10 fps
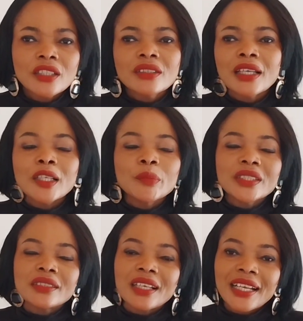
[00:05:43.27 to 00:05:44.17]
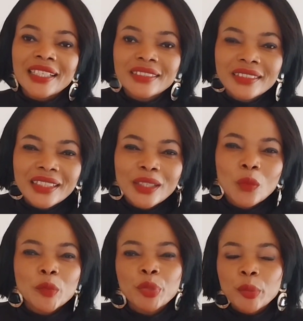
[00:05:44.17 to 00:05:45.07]
You can't be sarcastic
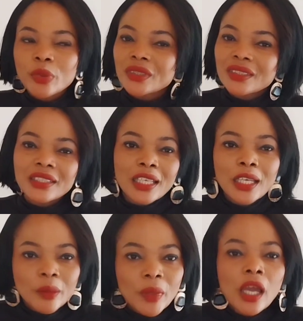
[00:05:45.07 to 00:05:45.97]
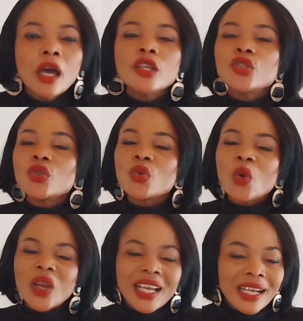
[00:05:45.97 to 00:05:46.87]
with people's name.
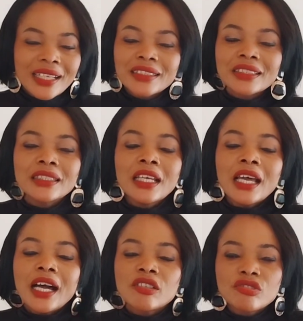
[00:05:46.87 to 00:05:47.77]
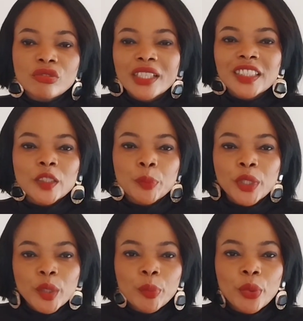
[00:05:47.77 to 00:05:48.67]
You can't address
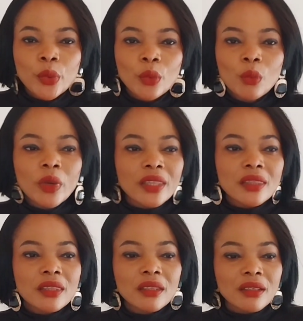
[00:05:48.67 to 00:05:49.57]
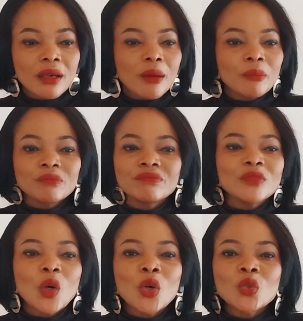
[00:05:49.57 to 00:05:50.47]
people with
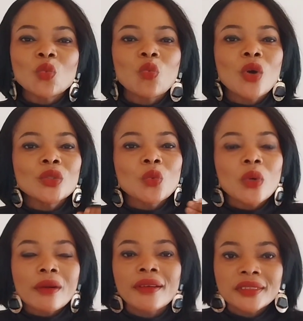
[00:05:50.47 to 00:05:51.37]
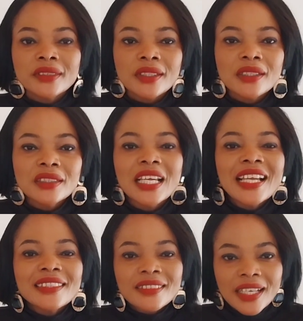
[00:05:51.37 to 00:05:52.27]
um, un unwarranted
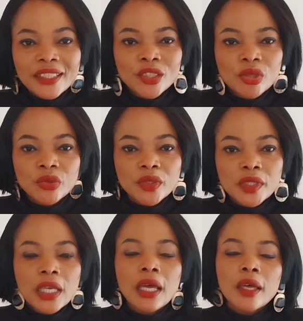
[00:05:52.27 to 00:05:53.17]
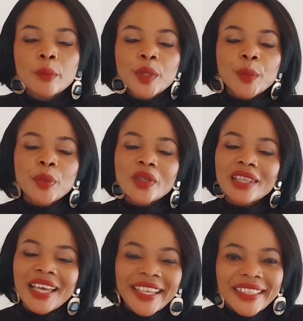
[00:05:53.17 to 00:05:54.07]
titles.
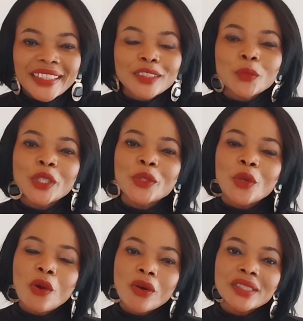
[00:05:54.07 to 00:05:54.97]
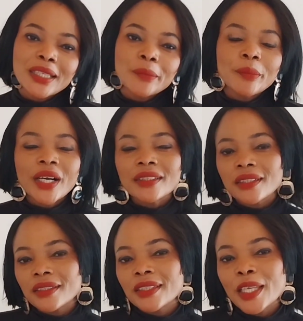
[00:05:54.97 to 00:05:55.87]
People like it when you call them by
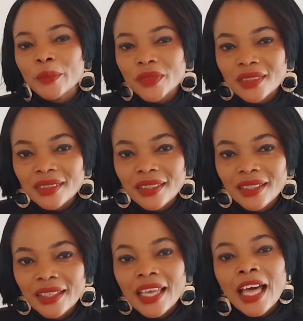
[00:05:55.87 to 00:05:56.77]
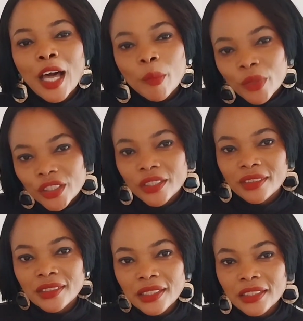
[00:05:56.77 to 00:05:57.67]
their names
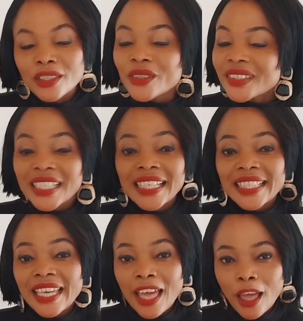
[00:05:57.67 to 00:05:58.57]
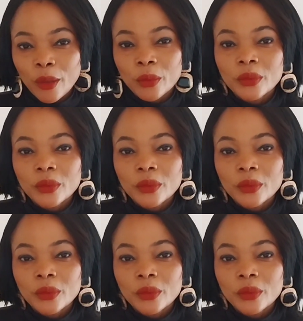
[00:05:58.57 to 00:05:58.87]
harmoniously, not anyhow.